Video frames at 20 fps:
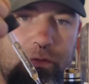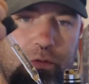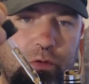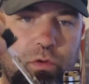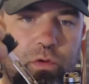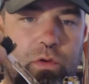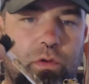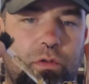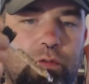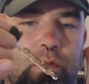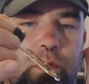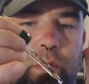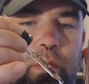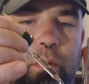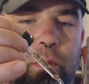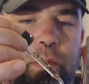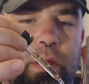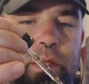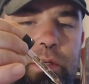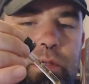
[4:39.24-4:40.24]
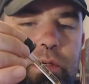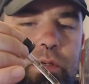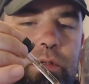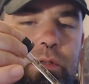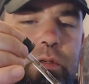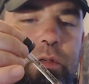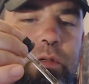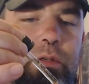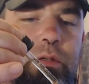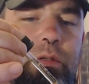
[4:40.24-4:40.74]
your viewing pleasure so
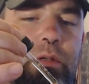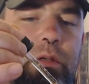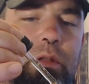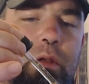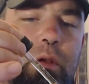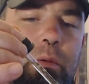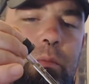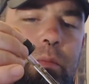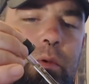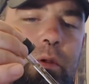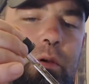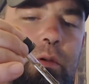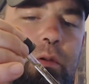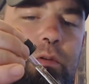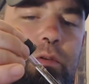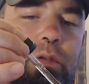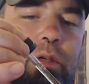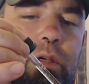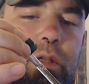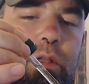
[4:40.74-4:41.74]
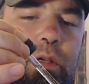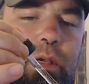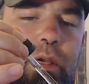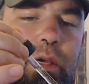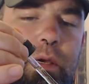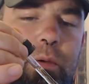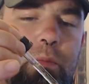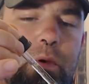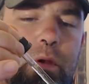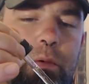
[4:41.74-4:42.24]
you can see that I'm not cheating the
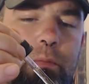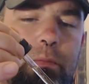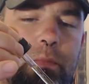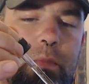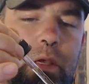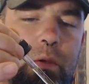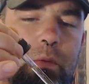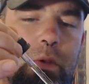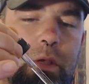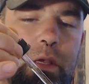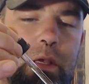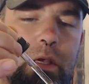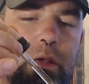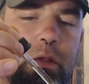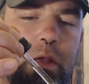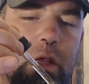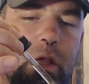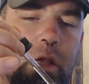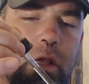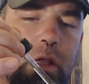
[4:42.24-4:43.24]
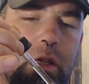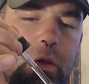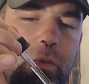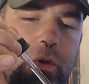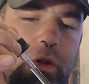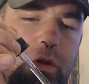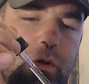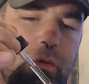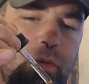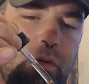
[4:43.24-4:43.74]
camera. There we go. And
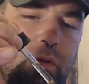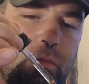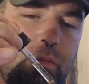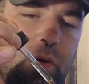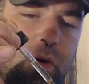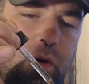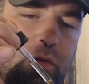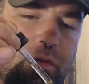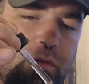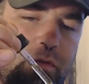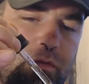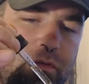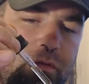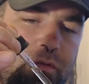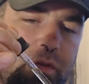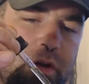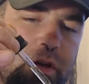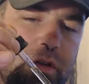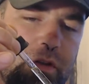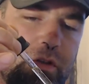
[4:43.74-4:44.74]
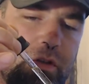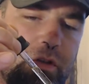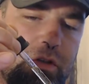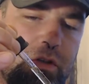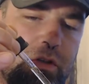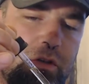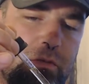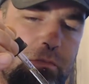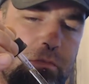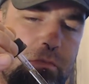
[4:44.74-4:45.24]
when I opened the bottle, the
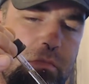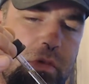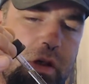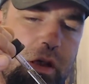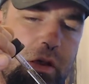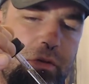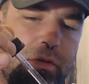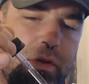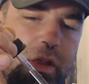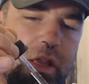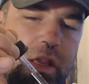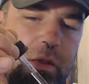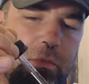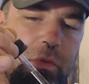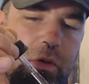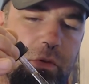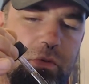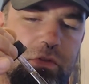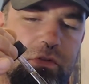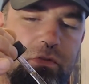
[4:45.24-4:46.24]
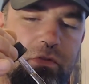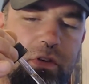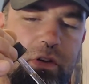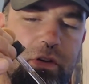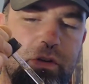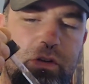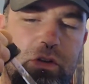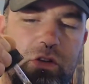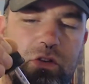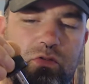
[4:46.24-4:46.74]
first smell that hit me was a
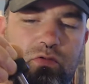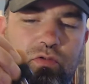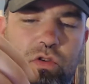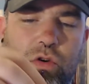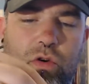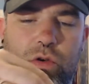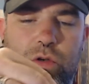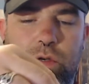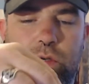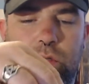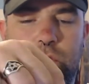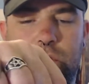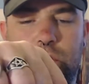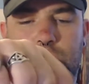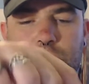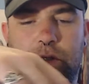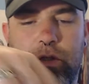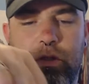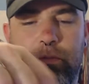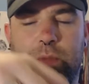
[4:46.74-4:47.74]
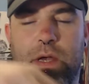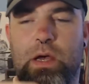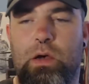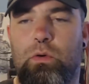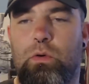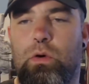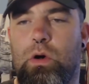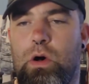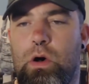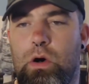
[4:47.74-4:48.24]
very strong
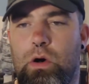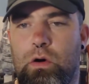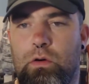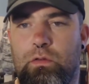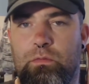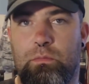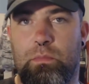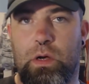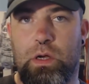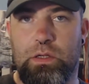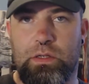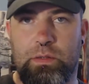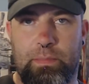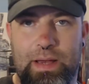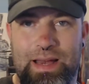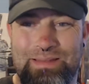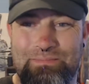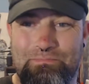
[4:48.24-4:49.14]
smell of marzipan.